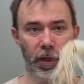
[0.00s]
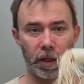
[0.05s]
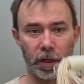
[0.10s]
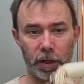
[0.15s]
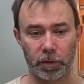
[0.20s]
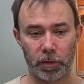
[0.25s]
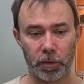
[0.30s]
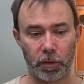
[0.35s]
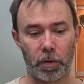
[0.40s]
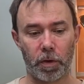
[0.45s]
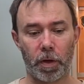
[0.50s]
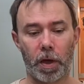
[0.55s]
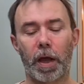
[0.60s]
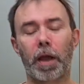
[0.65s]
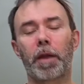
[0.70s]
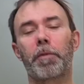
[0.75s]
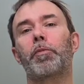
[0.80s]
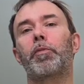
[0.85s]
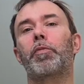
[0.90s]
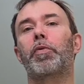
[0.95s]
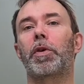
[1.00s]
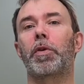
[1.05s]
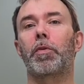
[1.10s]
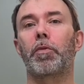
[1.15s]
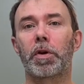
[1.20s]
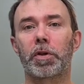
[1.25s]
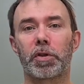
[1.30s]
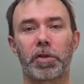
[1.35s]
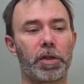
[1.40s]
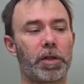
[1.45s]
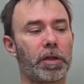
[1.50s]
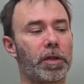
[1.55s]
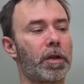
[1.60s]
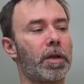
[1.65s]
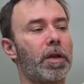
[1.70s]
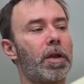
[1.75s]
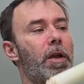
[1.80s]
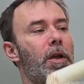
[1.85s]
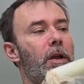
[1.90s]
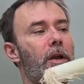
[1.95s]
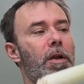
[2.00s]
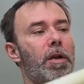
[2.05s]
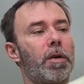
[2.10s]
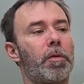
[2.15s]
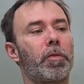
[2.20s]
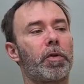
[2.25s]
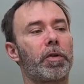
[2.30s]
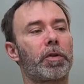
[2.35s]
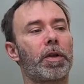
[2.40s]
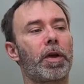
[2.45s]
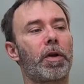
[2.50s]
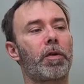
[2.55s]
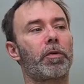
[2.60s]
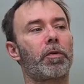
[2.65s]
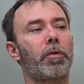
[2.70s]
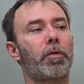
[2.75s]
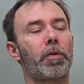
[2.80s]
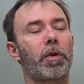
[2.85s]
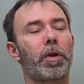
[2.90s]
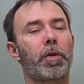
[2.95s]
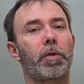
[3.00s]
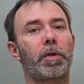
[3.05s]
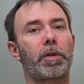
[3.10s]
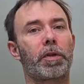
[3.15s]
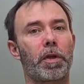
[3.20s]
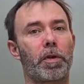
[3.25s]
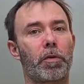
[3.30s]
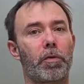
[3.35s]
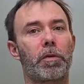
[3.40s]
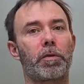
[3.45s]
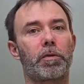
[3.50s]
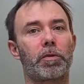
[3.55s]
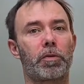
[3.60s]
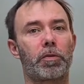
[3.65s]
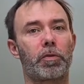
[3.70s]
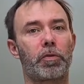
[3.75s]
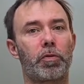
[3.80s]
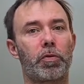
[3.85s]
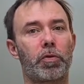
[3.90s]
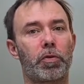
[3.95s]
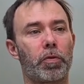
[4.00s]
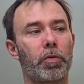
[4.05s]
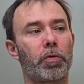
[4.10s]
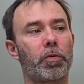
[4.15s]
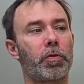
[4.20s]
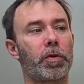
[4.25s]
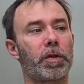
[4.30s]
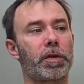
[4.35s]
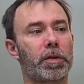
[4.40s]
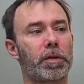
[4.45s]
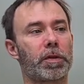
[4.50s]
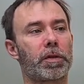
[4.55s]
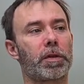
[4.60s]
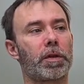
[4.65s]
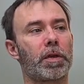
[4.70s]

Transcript: so I pre-wash it. But now what I want to show you, it's